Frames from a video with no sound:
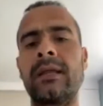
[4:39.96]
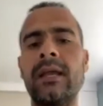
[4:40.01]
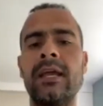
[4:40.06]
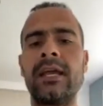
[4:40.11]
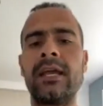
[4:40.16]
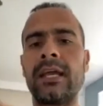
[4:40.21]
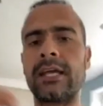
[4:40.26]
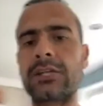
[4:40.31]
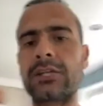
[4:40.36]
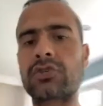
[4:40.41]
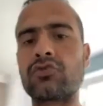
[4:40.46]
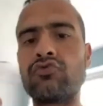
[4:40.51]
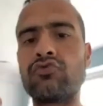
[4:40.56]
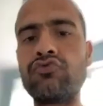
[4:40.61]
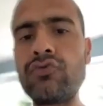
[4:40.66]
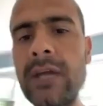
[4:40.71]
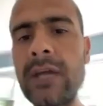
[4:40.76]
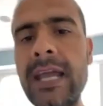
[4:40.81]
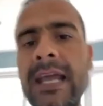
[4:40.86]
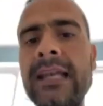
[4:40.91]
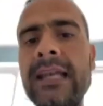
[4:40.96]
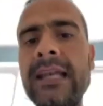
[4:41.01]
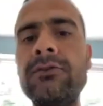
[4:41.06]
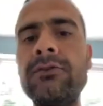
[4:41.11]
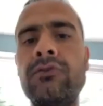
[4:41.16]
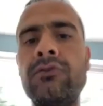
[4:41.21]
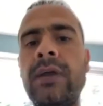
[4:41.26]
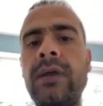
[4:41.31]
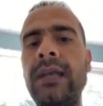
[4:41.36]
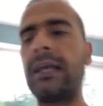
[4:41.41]
it's really,
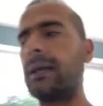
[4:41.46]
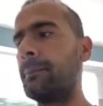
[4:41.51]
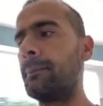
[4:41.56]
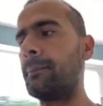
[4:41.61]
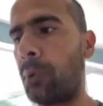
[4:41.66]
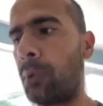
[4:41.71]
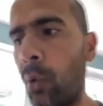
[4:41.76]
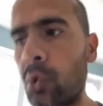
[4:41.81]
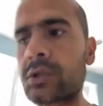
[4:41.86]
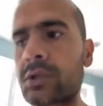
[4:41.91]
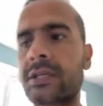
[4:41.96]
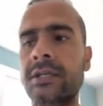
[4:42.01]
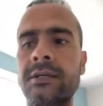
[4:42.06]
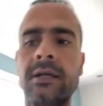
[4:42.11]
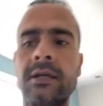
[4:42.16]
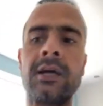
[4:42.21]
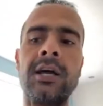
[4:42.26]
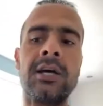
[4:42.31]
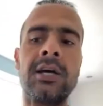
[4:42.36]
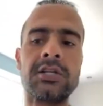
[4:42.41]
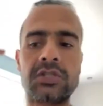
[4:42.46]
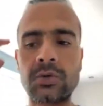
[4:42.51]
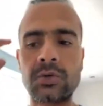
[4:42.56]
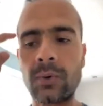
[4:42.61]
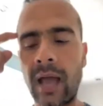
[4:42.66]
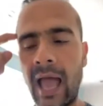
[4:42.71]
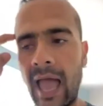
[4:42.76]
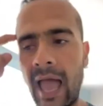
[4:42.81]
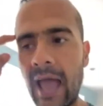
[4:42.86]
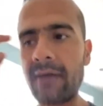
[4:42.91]
really important to
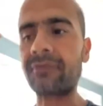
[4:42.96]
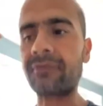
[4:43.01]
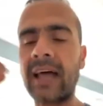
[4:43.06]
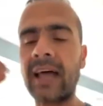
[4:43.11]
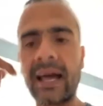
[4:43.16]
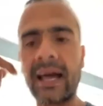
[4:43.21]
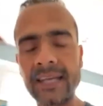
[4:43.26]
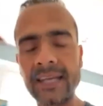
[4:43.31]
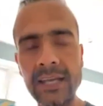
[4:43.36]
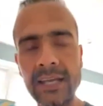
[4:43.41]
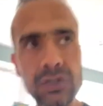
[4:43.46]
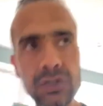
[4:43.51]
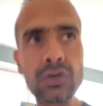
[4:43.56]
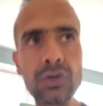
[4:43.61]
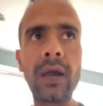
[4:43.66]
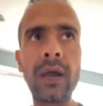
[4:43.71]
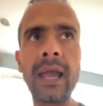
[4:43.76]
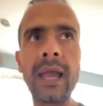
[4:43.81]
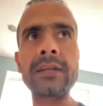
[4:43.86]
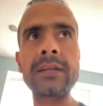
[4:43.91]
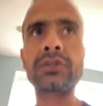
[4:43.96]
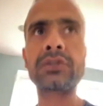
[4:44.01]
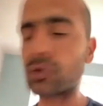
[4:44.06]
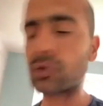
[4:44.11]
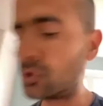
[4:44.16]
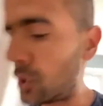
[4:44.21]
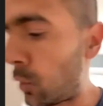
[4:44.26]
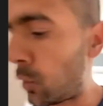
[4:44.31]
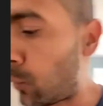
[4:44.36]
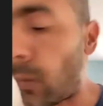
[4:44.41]
have that in your head, to know
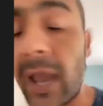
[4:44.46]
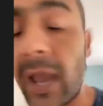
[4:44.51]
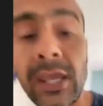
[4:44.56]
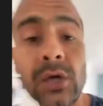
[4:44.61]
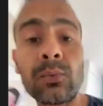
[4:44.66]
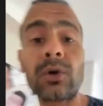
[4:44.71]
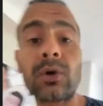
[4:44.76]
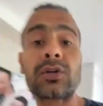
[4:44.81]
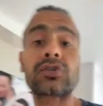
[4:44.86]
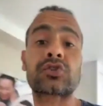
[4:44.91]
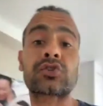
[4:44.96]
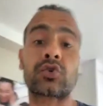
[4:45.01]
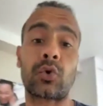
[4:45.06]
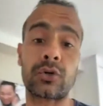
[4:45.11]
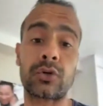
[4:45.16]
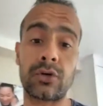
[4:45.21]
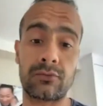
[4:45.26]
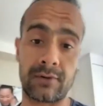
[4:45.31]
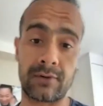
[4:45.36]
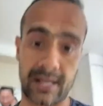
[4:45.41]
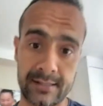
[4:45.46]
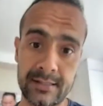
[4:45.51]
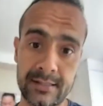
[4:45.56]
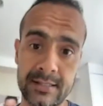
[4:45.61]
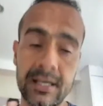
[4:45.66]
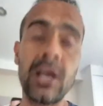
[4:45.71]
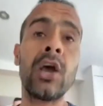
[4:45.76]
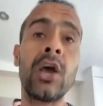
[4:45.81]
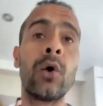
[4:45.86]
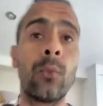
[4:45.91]
where you want to score your runs,
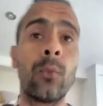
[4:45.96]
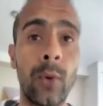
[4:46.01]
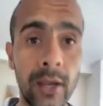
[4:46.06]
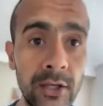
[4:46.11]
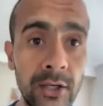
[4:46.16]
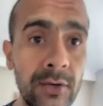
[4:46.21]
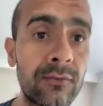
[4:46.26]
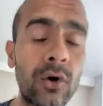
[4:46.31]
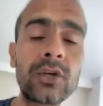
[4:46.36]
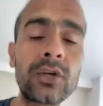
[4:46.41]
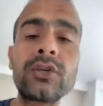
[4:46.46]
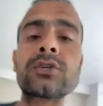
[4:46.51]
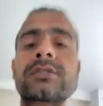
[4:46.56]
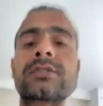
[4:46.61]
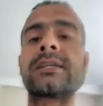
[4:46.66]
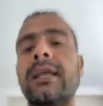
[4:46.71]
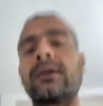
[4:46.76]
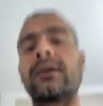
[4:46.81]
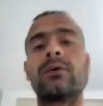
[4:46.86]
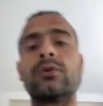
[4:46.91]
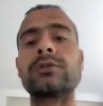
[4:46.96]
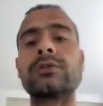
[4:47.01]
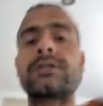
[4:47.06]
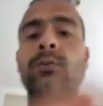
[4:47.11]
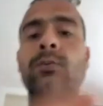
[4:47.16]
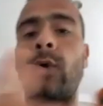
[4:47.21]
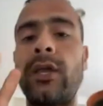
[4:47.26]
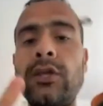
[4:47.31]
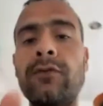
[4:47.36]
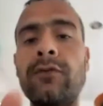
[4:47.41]
where you've got your singles, where
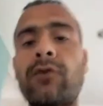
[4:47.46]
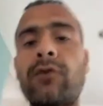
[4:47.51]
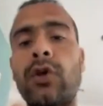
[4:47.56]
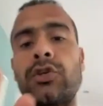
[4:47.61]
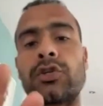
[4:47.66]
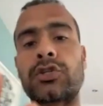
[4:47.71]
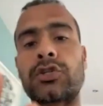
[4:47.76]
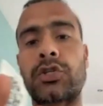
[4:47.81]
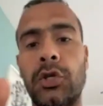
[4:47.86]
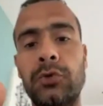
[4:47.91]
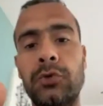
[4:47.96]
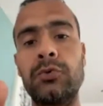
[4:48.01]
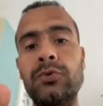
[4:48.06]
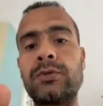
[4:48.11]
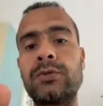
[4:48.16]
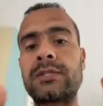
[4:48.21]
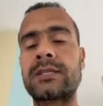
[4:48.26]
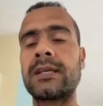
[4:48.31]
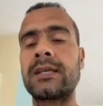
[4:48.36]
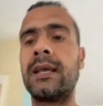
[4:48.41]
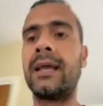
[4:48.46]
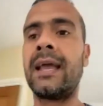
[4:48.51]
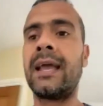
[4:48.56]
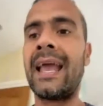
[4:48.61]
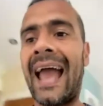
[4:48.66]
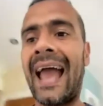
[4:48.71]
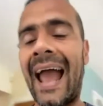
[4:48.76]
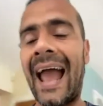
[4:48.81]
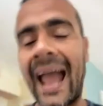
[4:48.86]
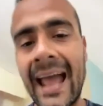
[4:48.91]
you've got your 2s,
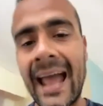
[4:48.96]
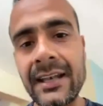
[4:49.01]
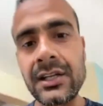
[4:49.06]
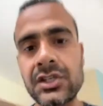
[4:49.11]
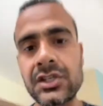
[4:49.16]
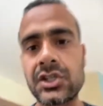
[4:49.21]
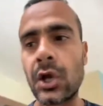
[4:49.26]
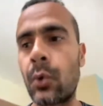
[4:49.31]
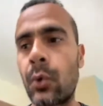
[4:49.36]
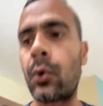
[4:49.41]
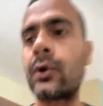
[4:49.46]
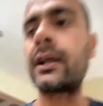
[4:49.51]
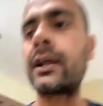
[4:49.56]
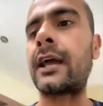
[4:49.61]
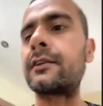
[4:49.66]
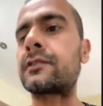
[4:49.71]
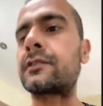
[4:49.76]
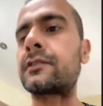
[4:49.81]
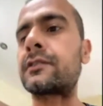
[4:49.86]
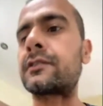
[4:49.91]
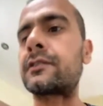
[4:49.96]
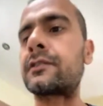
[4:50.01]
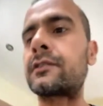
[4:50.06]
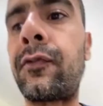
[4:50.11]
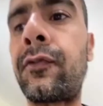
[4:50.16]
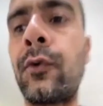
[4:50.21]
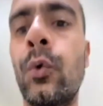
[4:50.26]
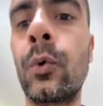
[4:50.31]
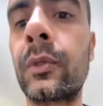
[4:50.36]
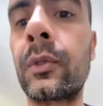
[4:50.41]
and so on and so
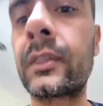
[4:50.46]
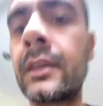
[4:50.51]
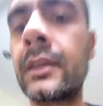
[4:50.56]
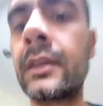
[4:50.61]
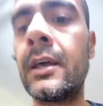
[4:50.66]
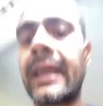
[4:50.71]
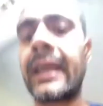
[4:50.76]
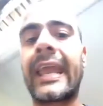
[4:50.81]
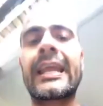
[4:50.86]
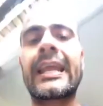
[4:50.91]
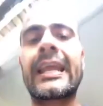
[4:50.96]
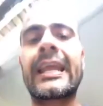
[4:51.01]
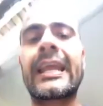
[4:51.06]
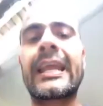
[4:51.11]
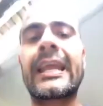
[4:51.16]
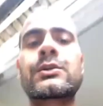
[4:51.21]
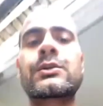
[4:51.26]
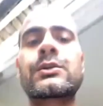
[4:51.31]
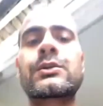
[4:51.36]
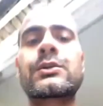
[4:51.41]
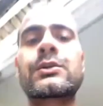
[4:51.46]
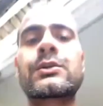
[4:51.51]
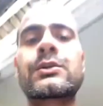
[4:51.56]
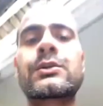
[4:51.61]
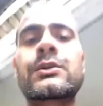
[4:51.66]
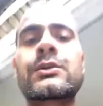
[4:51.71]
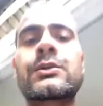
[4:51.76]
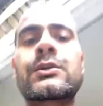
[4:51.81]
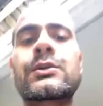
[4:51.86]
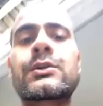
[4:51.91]
forth. It will help
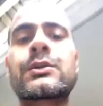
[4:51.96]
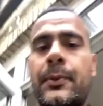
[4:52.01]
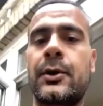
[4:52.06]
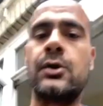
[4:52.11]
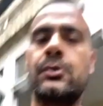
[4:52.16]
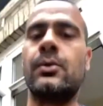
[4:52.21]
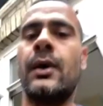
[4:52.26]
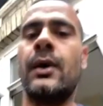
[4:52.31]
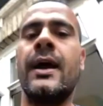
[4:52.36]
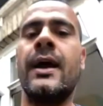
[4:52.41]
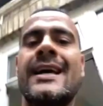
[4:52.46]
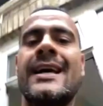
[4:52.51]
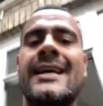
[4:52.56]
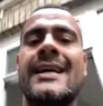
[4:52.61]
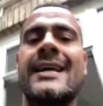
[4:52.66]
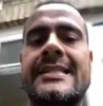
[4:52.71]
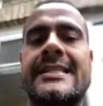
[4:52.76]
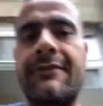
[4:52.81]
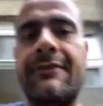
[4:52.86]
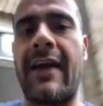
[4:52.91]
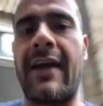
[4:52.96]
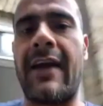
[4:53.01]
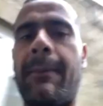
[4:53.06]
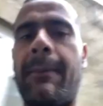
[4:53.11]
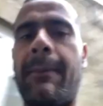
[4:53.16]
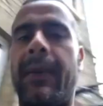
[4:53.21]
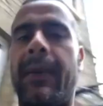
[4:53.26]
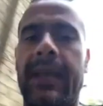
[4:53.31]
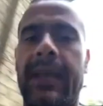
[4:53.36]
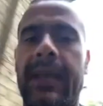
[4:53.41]
you develop innings
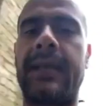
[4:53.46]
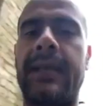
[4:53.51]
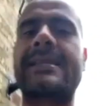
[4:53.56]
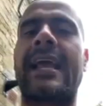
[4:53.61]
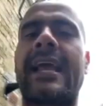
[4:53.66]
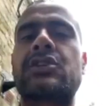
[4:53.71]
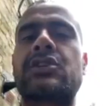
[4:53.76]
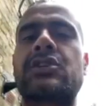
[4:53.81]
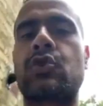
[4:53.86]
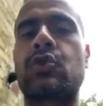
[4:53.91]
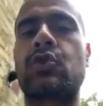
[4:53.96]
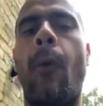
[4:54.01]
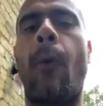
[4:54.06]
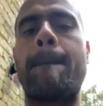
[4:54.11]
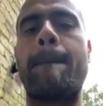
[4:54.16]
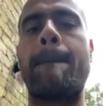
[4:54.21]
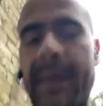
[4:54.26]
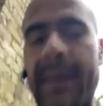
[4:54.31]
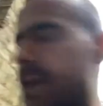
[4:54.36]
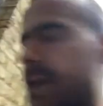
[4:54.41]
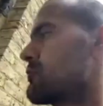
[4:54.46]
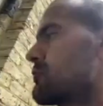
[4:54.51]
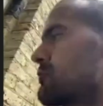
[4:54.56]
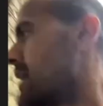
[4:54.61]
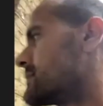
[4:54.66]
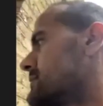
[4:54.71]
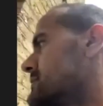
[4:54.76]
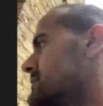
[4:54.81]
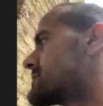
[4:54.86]
and score big runs